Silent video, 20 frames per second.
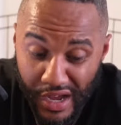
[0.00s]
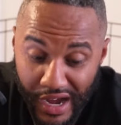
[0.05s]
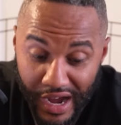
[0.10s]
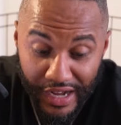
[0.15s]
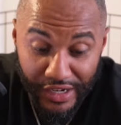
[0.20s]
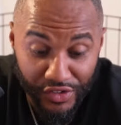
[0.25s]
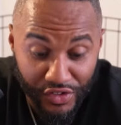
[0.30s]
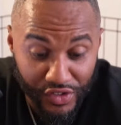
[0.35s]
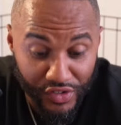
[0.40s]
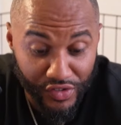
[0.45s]

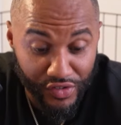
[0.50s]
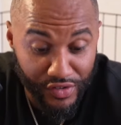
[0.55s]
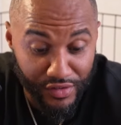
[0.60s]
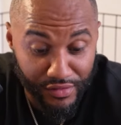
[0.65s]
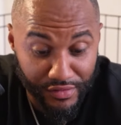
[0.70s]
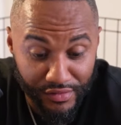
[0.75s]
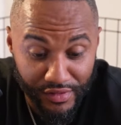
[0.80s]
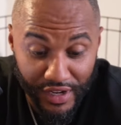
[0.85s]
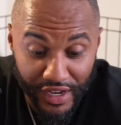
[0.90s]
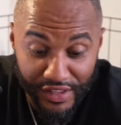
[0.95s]
I
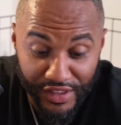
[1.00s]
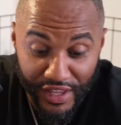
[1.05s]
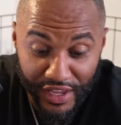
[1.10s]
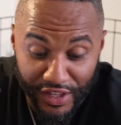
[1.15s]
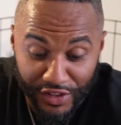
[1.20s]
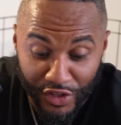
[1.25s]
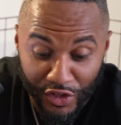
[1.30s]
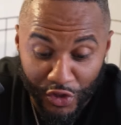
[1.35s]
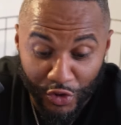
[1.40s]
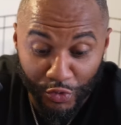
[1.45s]
think
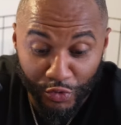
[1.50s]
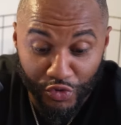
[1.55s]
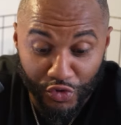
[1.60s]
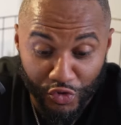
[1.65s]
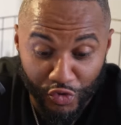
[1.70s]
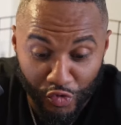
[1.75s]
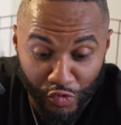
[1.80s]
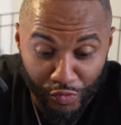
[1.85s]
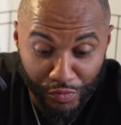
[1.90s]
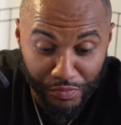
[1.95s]
in the
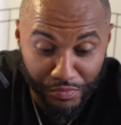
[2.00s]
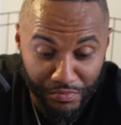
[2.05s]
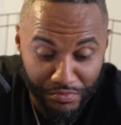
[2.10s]
YouTube,